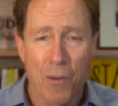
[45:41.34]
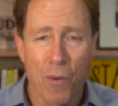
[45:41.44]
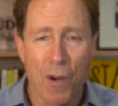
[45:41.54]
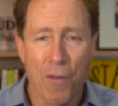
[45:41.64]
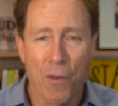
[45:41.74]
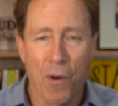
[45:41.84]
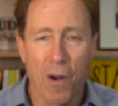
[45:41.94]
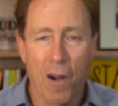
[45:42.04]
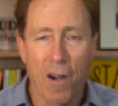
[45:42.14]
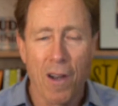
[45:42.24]
Wherever you
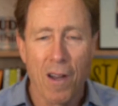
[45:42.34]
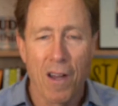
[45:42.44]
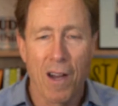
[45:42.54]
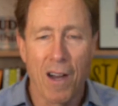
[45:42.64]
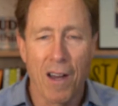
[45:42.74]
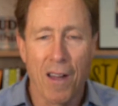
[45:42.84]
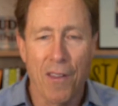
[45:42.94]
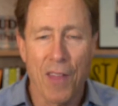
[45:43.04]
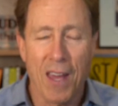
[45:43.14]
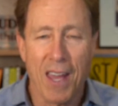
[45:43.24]
are,
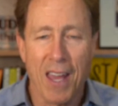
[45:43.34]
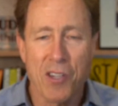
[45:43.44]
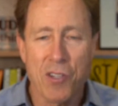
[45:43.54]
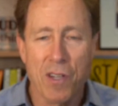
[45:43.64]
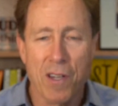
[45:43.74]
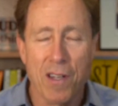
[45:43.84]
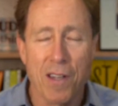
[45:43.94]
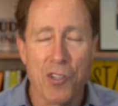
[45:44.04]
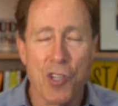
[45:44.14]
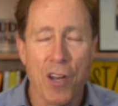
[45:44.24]
thank Angela
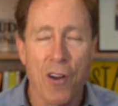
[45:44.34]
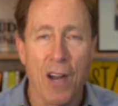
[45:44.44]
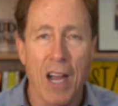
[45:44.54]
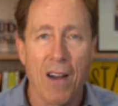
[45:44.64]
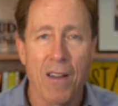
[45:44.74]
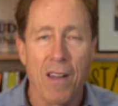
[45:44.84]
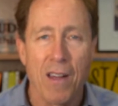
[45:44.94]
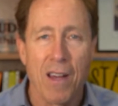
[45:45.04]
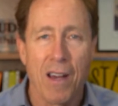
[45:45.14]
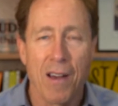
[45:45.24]
and check her out.
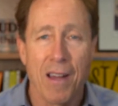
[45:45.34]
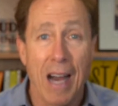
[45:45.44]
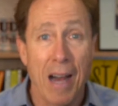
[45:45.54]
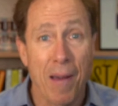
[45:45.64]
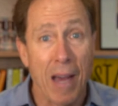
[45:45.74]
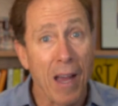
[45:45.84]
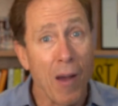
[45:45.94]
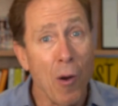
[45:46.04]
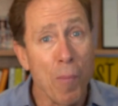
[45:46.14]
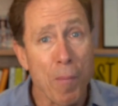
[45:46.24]

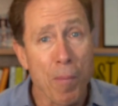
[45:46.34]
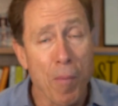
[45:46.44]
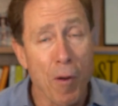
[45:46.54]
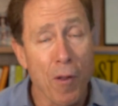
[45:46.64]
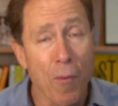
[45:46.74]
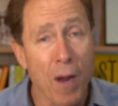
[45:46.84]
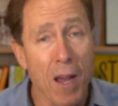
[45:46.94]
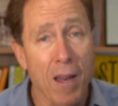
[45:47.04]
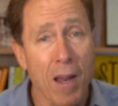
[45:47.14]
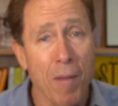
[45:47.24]
I hope I'm promoting you
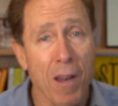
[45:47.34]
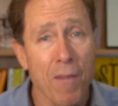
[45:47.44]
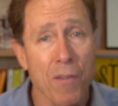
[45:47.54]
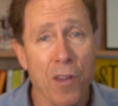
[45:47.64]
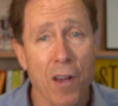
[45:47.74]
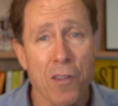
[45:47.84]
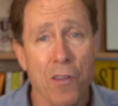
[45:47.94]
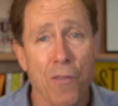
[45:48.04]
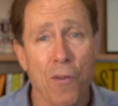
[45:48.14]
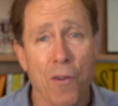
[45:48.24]
right. I mean, I haven't talked
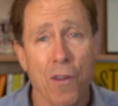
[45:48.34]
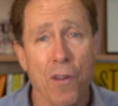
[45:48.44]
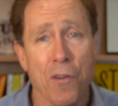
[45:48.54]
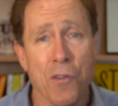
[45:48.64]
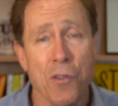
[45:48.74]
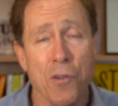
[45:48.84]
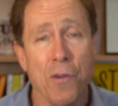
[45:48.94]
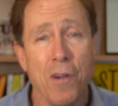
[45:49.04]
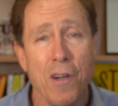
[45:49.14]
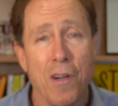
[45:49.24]
to you for a year or
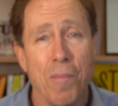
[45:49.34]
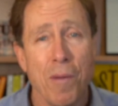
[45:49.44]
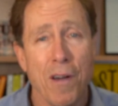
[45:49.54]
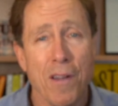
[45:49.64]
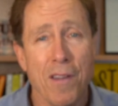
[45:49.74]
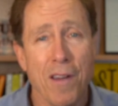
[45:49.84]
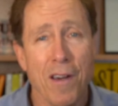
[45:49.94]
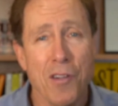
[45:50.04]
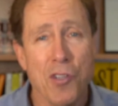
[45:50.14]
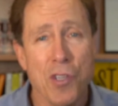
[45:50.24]
two,
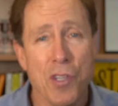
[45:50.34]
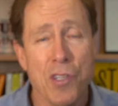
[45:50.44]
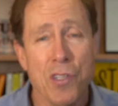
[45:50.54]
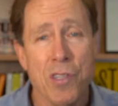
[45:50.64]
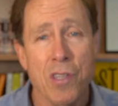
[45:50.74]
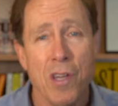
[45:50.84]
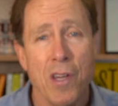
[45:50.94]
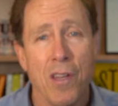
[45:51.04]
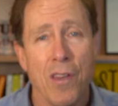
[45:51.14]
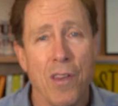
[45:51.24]
but she's
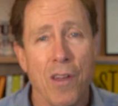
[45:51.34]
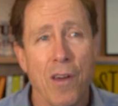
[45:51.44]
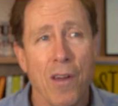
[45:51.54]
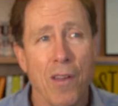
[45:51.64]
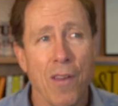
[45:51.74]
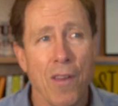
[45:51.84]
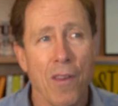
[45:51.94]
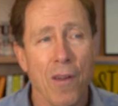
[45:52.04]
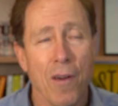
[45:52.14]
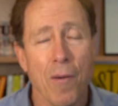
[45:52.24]

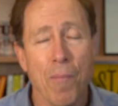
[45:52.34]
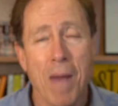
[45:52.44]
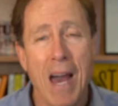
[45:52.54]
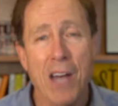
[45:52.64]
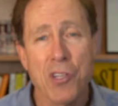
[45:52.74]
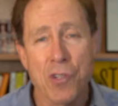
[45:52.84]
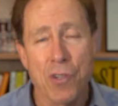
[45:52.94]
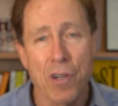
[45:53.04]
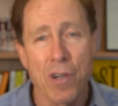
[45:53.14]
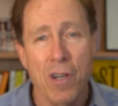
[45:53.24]
the
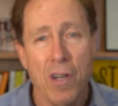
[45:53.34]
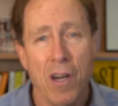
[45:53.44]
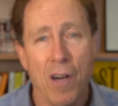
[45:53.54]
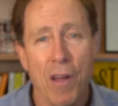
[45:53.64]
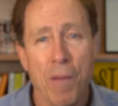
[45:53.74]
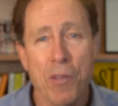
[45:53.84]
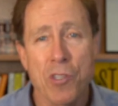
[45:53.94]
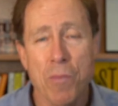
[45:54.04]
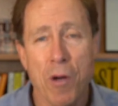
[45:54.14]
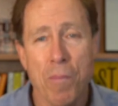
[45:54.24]
master of helping
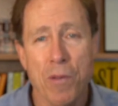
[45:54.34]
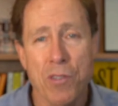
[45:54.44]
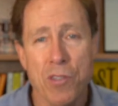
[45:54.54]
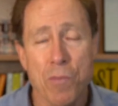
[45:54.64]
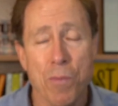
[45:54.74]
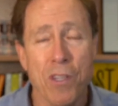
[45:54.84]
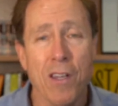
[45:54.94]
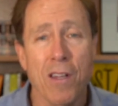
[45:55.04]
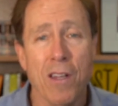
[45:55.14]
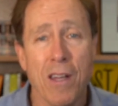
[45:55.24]
small businesses,
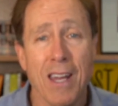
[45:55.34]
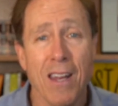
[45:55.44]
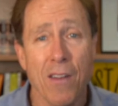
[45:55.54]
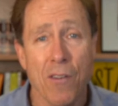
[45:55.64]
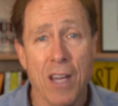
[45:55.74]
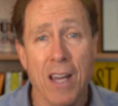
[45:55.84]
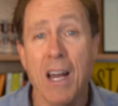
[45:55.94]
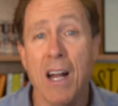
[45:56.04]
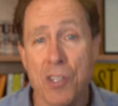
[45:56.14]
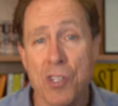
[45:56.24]
particularly getting their
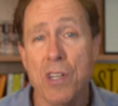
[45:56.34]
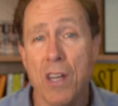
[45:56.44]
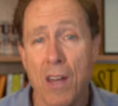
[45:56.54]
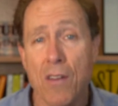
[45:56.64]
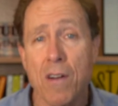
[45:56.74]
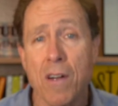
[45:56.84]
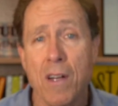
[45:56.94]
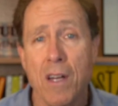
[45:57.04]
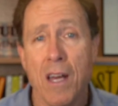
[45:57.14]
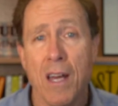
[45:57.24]
technology together
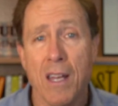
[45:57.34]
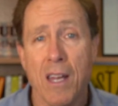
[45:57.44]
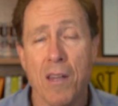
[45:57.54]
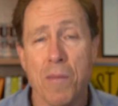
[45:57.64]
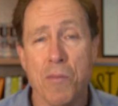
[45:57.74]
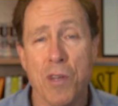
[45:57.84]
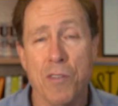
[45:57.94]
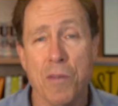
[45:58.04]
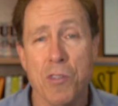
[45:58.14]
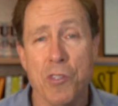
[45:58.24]
and getting
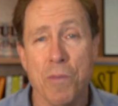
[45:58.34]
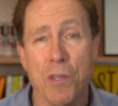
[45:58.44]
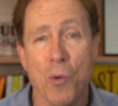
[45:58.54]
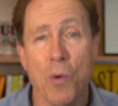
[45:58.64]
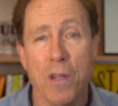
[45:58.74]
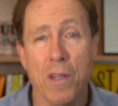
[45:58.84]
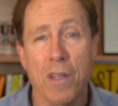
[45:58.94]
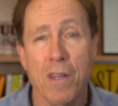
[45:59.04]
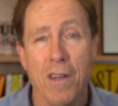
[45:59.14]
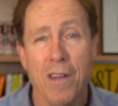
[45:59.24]
themselves up to speed quickly.